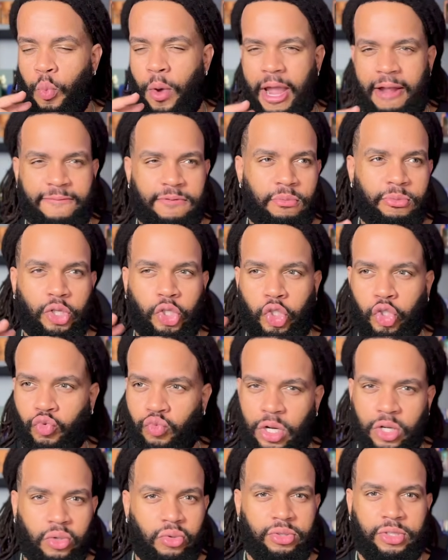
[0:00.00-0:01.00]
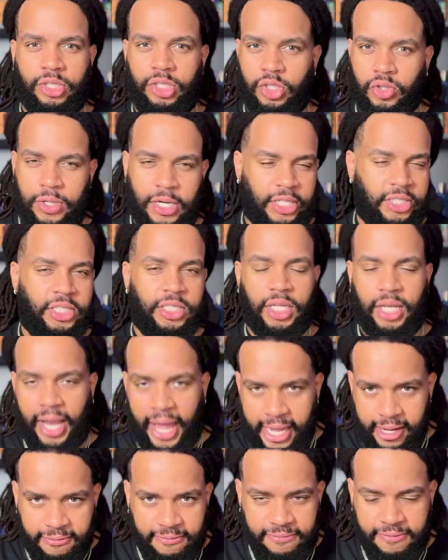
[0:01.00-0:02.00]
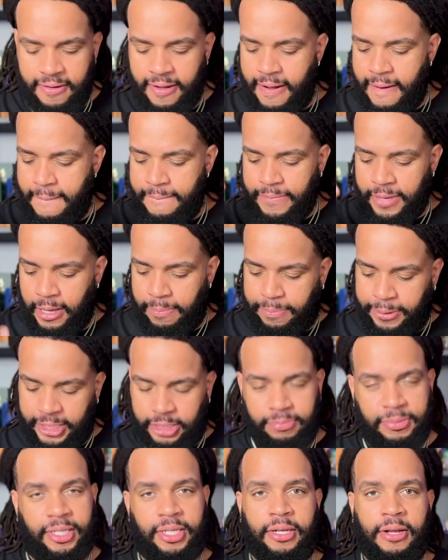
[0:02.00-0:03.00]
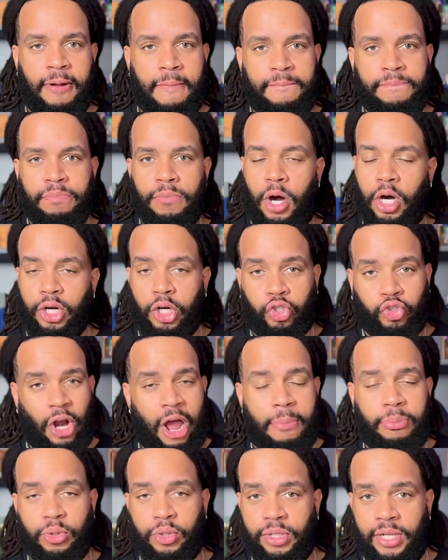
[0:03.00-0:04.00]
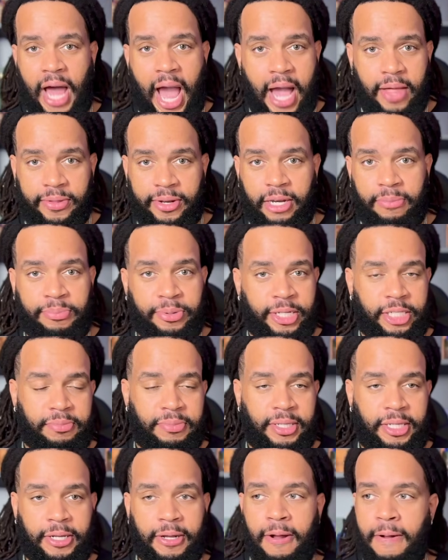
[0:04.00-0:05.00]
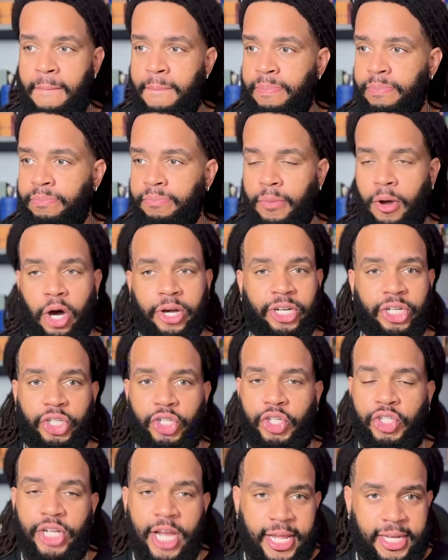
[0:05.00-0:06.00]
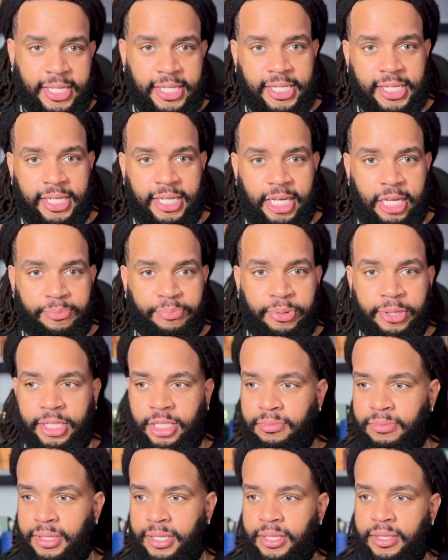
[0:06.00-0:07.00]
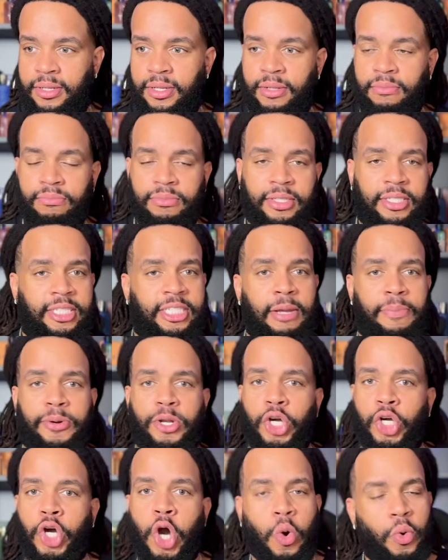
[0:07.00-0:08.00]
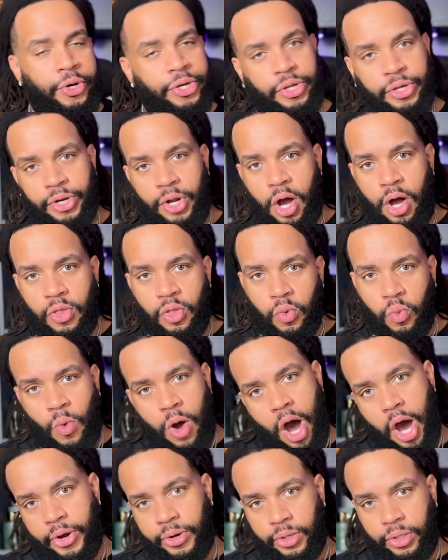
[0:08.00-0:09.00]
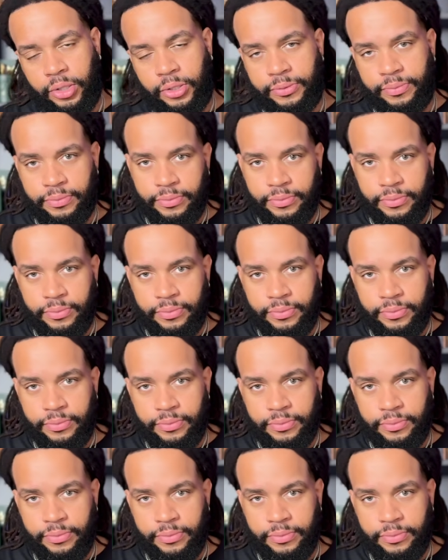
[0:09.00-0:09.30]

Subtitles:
from the struggles and stresses of life. It puts me on a tropical island. It puts me on a jet ski. It puts me sipping a coconut on the water,